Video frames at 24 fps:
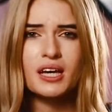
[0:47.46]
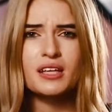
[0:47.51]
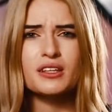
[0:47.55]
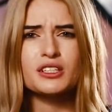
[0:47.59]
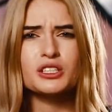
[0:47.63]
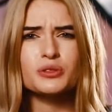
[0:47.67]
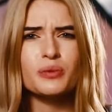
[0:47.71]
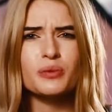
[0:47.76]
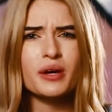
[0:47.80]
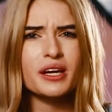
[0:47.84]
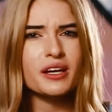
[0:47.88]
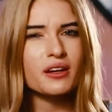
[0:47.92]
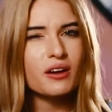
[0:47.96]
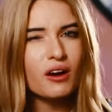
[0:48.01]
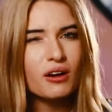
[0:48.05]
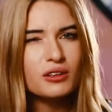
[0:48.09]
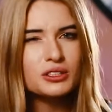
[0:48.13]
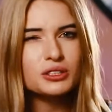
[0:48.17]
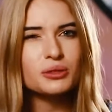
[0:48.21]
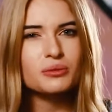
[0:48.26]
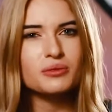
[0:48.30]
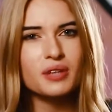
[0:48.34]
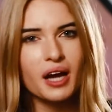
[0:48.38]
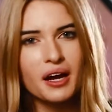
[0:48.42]
This way, you're
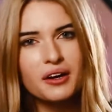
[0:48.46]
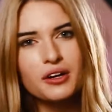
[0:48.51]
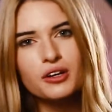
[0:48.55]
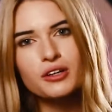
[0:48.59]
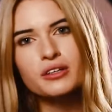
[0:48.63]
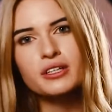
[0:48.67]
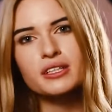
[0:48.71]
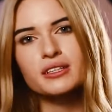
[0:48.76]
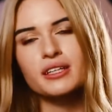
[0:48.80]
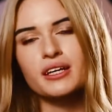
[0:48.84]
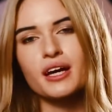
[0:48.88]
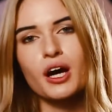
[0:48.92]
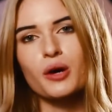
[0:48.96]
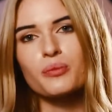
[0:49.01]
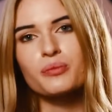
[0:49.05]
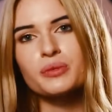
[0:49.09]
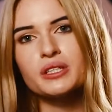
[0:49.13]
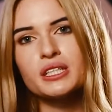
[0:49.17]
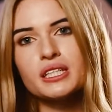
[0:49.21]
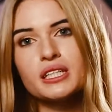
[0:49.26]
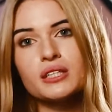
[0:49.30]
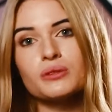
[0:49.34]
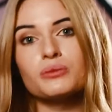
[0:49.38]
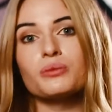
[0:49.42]
also not hurting the
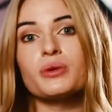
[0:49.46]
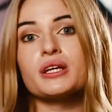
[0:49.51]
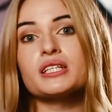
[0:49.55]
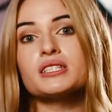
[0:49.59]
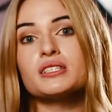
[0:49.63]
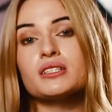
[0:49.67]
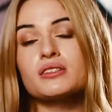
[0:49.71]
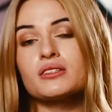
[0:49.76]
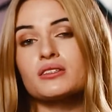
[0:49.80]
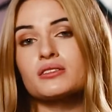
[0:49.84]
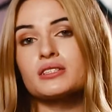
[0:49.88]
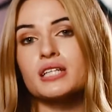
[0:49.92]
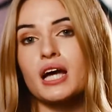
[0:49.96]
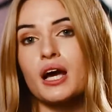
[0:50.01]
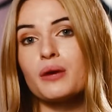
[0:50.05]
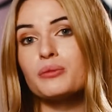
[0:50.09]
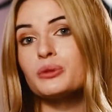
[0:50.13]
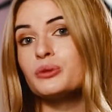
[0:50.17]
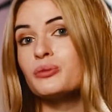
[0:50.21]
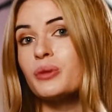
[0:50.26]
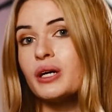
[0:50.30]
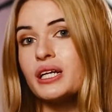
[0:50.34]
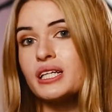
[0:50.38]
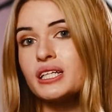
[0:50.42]
company and wasting their time
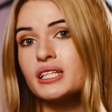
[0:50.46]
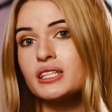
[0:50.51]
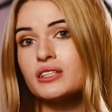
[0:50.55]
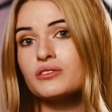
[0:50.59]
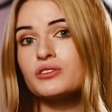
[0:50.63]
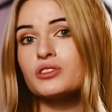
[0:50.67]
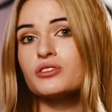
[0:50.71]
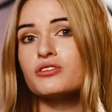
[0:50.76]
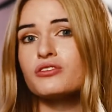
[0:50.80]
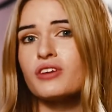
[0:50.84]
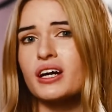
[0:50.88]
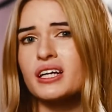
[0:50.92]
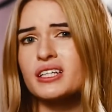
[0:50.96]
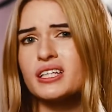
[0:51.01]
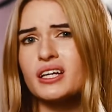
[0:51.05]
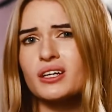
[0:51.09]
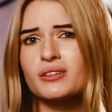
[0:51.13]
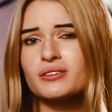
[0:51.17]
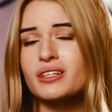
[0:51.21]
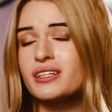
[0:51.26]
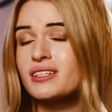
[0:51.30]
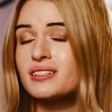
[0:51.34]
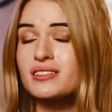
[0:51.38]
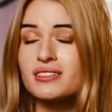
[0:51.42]
and money if you find out
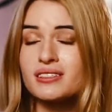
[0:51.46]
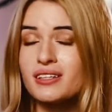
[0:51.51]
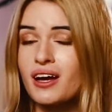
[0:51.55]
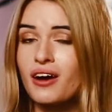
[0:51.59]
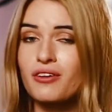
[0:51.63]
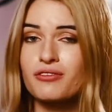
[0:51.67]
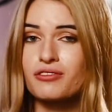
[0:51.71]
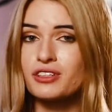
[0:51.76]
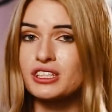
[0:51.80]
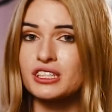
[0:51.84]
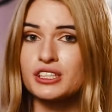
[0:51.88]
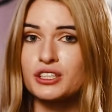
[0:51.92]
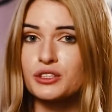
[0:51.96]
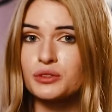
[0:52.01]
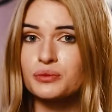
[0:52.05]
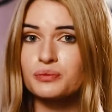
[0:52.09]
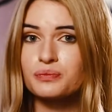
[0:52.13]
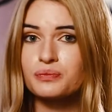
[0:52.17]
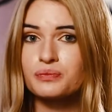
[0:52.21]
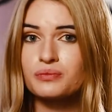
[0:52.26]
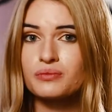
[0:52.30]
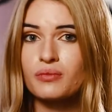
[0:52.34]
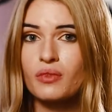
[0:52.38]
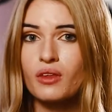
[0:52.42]
that it's not for you.
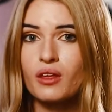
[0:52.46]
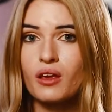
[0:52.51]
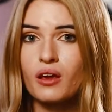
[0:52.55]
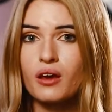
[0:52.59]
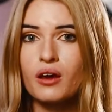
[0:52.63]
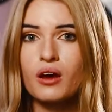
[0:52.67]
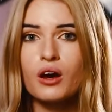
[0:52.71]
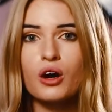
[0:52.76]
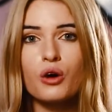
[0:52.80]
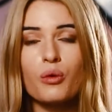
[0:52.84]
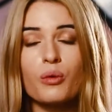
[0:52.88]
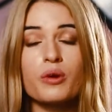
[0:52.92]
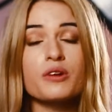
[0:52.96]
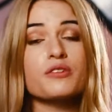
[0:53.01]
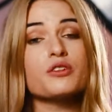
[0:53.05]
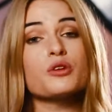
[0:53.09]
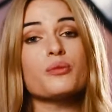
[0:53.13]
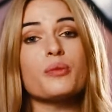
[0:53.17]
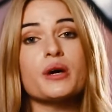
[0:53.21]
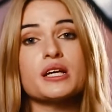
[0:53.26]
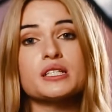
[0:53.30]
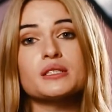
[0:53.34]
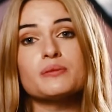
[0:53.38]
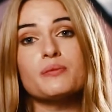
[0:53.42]
One of the
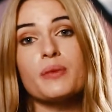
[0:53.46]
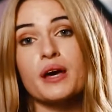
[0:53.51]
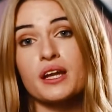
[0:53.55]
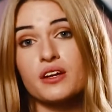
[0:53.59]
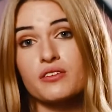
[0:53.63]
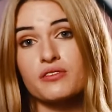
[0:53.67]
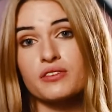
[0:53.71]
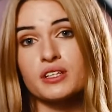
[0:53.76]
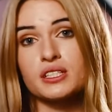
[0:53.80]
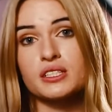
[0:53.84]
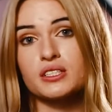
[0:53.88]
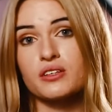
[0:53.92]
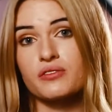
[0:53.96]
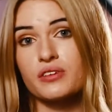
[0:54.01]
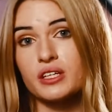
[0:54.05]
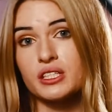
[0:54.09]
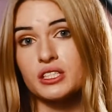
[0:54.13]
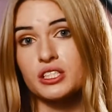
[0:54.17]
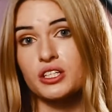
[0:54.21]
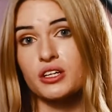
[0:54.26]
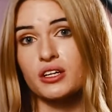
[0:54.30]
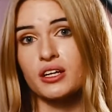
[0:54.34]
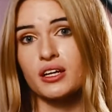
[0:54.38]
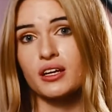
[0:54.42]
best benefits of
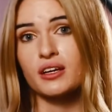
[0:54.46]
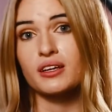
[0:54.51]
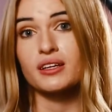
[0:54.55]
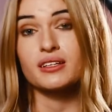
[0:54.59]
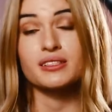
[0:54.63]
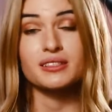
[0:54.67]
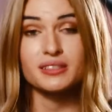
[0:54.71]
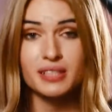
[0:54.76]
interning is